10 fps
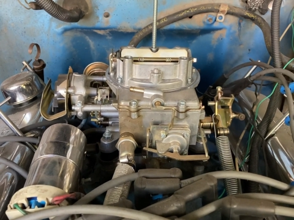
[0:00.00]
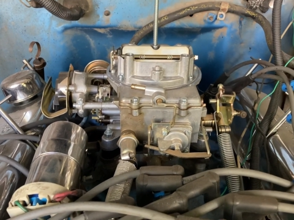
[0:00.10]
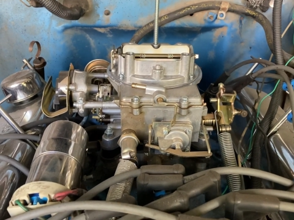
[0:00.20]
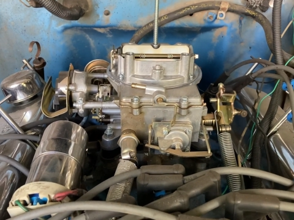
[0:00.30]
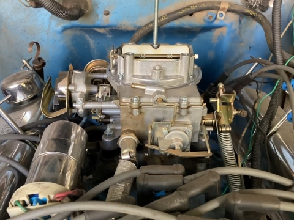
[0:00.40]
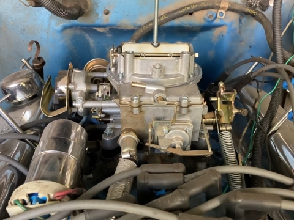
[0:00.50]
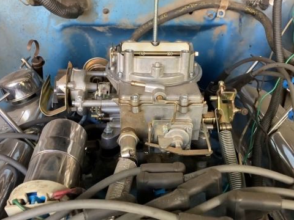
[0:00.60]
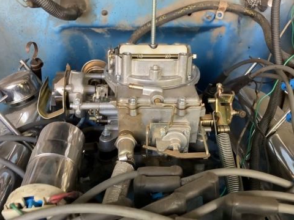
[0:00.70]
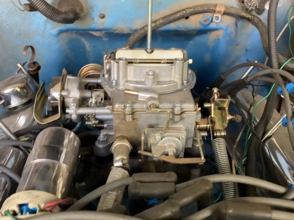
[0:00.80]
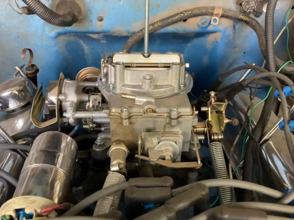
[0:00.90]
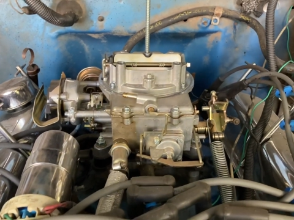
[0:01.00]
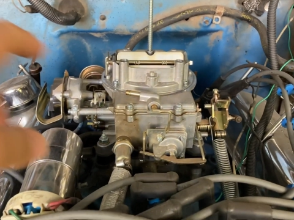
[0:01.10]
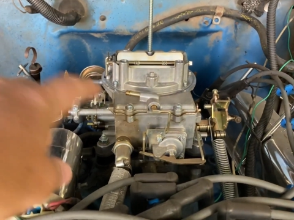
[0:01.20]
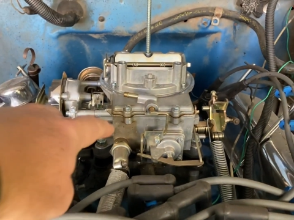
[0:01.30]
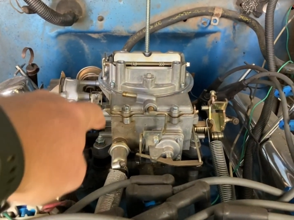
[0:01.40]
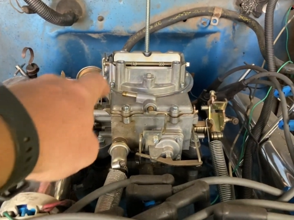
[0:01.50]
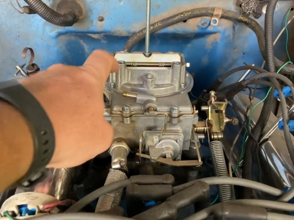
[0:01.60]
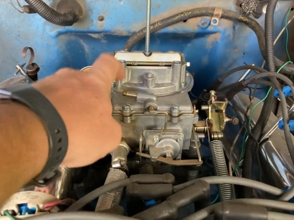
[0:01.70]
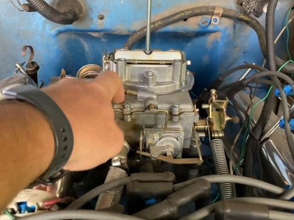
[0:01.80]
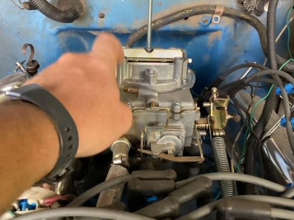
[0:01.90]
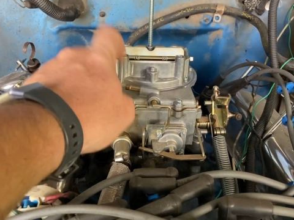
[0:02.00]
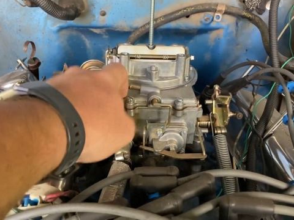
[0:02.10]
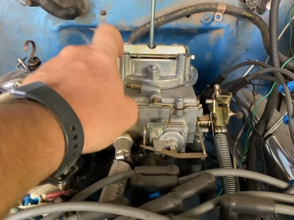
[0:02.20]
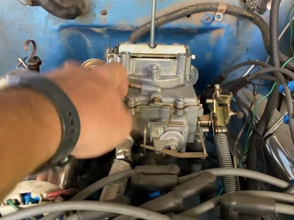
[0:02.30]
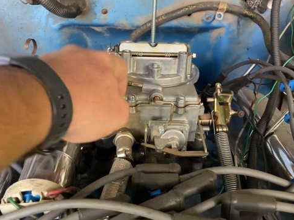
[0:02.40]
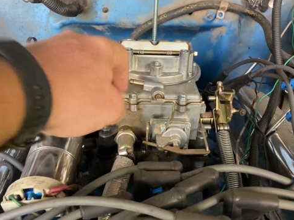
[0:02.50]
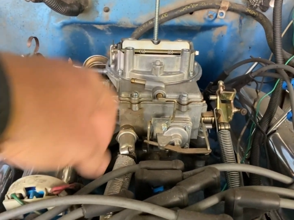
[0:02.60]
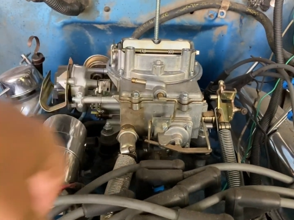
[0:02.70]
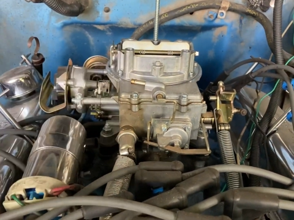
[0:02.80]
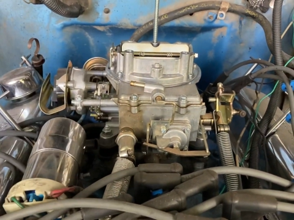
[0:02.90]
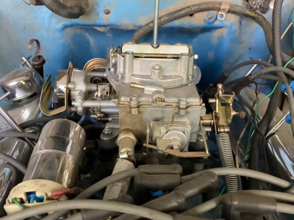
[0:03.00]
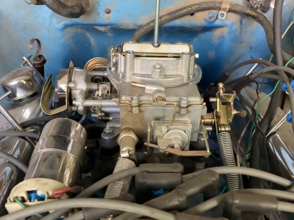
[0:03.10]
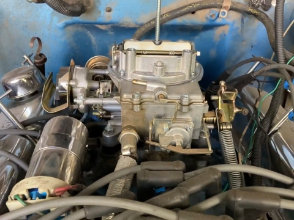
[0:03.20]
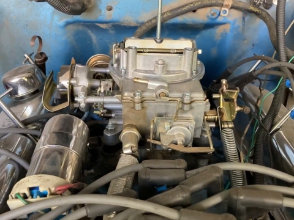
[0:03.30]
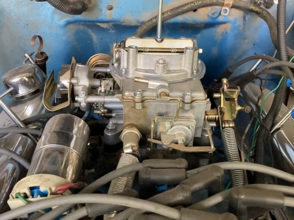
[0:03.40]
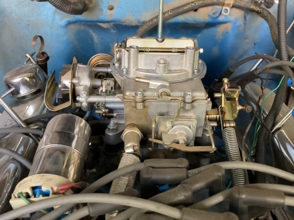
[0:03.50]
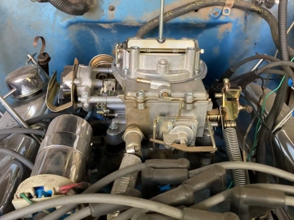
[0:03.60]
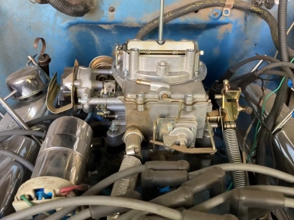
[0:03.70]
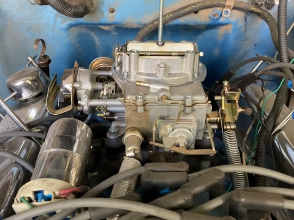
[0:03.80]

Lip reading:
No face is visible, so there are no lips to read.